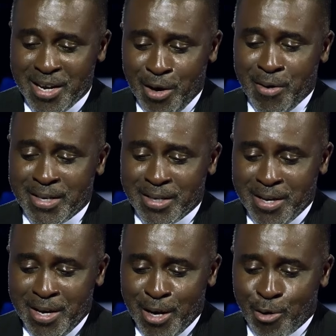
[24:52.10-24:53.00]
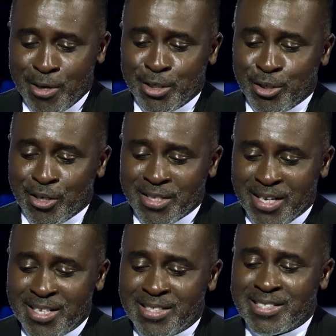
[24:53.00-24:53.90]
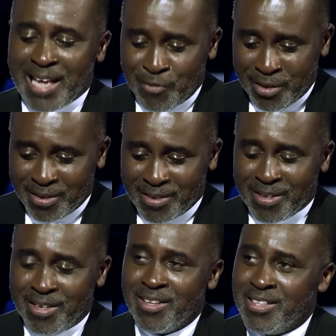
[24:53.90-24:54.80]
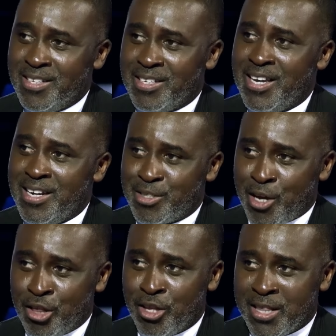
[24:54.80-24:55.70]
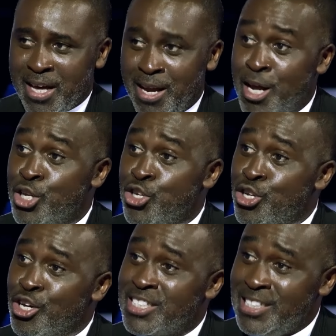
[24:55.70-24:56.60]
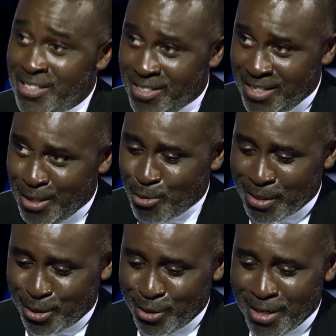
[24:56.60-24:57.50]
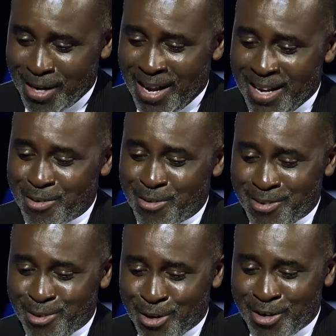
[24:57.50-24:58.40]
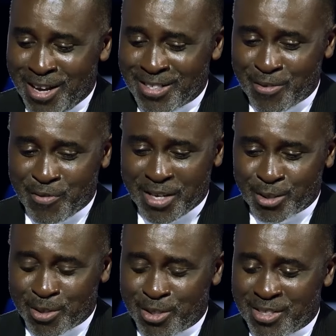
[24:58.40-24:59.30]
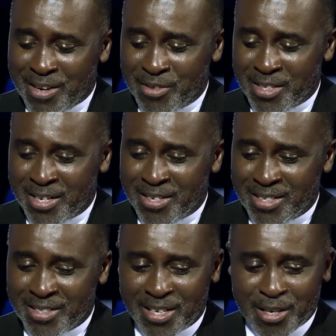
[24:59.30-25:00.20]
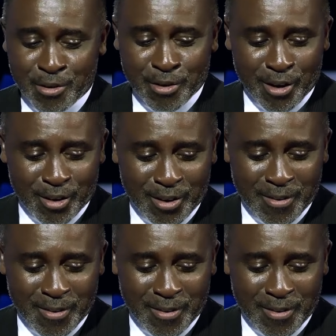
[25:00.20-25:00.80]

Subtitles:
All right. Question seven. Here's another not easy question, and you're going to answer fast. Question seven, here it is. Good luck.